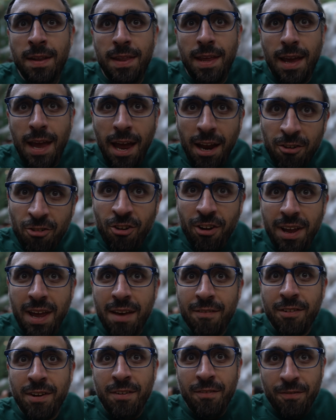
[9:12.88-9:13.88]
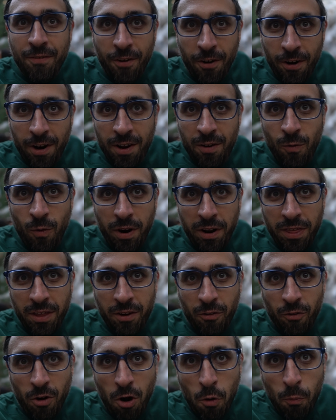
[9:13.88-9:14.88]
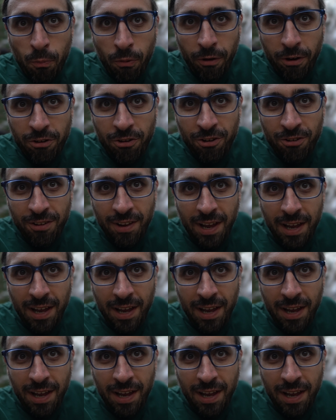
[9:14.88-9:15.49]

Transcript: They actually have converted one of the rope bridges